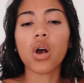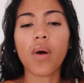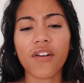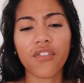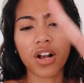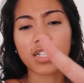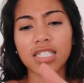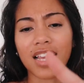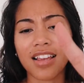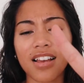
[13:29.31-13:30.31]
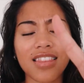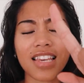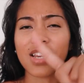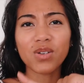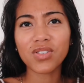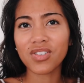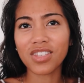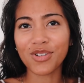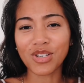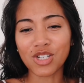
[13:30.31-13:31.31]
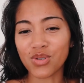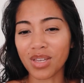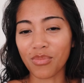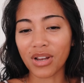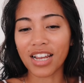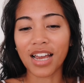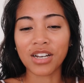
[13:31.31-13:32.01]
Oh, I forgot to say, the heels aren't the only shoes I'm bringing.